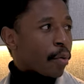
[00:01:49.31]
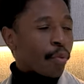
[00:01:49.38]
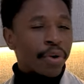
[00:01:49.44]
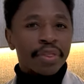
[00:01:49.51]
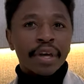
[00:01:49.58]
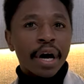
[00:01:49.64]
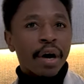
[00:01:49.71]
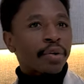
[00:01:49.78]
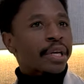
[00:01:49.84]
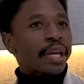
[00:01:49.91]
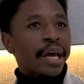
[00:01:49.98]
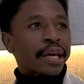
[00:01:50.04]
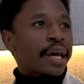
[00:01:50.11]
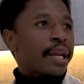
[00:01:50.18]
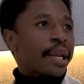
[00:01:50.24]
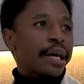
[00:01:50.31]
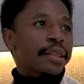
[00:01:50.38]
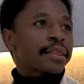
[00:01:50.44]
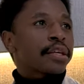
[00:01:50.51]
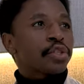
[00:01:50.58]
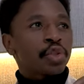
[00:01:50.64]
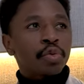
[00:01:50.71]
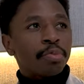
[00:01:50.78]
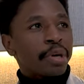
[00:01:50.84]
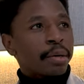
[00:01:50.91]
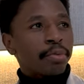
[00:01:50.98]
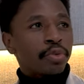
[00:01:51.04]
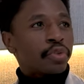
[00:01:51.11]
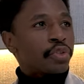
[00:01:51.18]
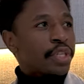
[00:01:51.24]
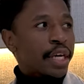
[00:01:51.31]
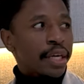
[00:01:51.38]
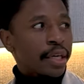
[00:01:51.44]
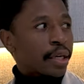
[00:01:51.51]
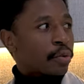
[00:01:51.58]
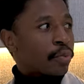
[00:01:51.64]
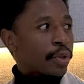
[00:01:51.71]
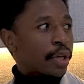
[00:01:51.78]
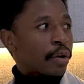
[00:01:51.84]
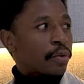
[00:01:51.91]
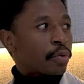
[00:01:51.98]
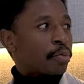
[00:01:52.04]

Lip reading: Without like, and I think she'll be able to take it without no